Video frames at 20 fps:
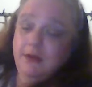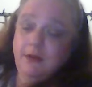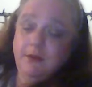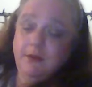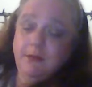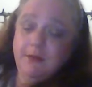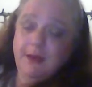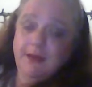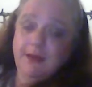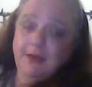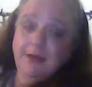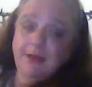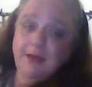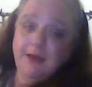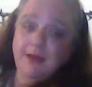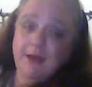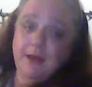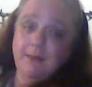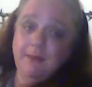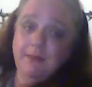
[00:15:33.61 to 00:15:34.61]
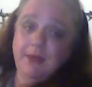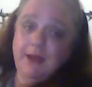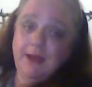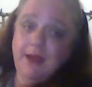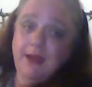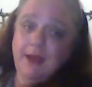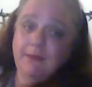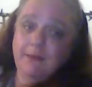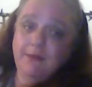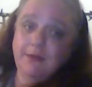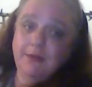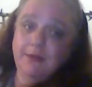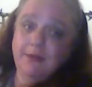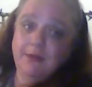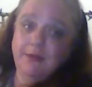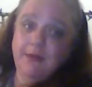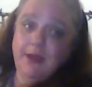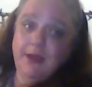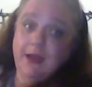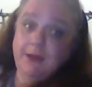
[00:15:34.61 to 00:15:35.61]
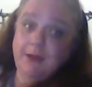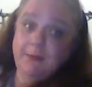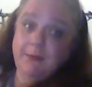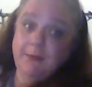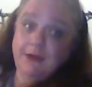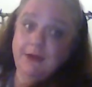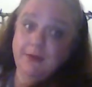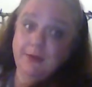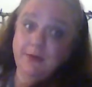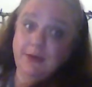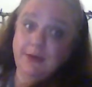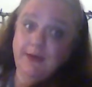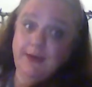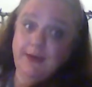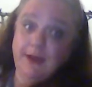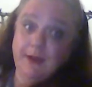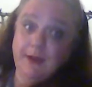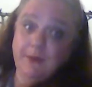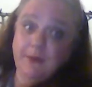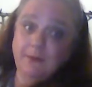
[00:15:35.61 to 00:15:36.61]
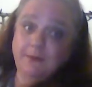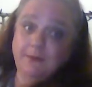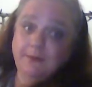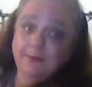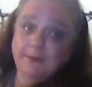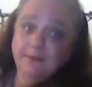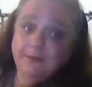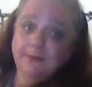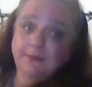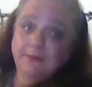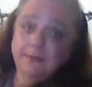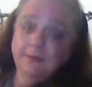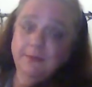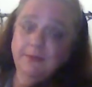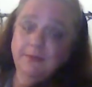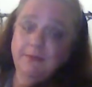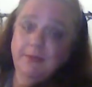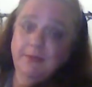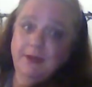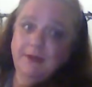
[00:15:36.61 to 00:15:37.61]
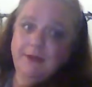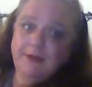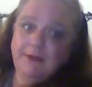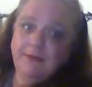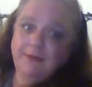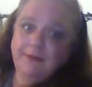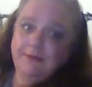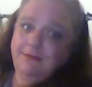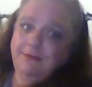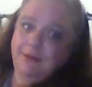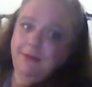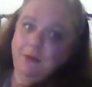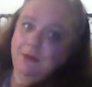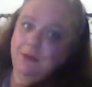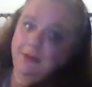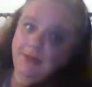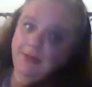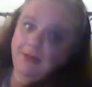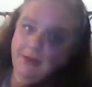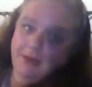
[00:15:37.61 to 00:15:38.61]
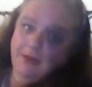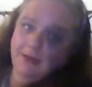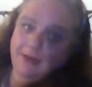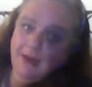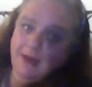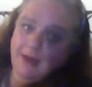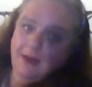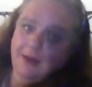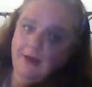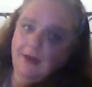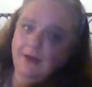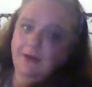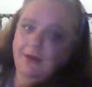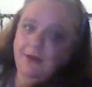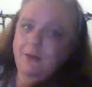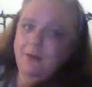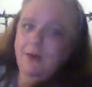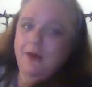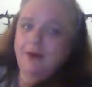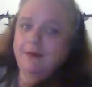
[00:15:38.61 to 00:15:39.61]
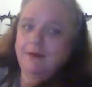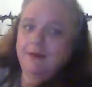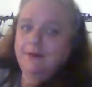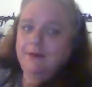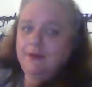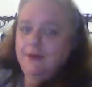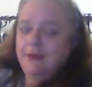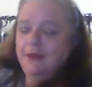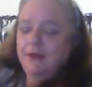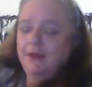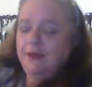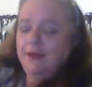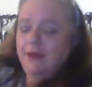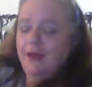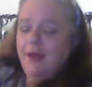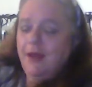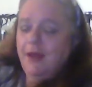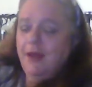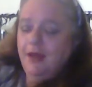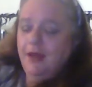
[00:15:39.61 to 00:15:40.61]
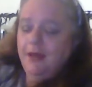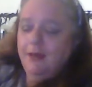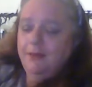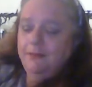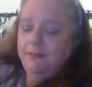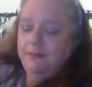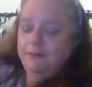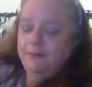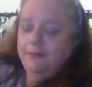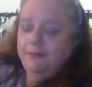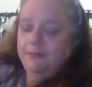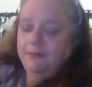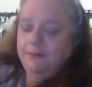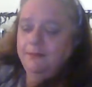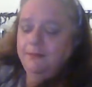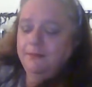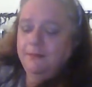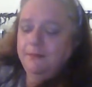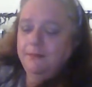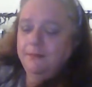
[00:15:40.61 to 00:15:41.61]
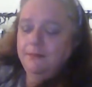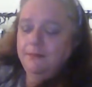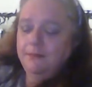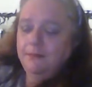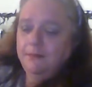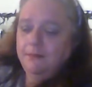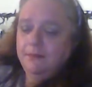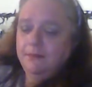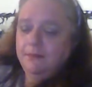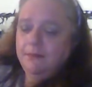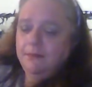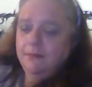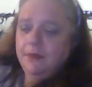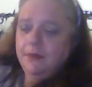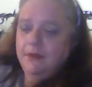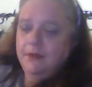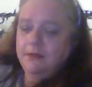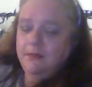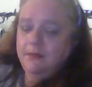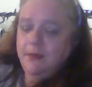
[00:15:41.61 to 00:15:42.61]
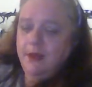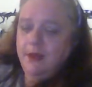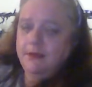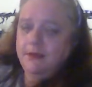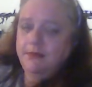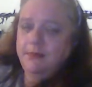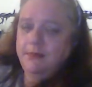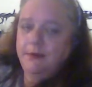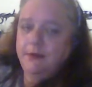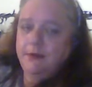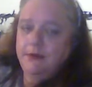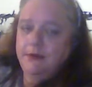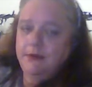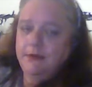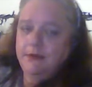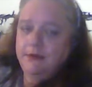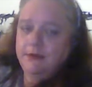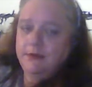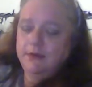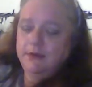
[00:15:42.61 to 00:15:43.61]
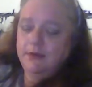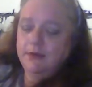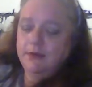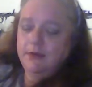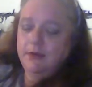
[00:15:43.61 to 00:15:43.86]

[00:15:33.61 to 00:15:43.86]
You might think I'm like absolutely out of my tree now, but you can think that all you want. Um, it's my experience.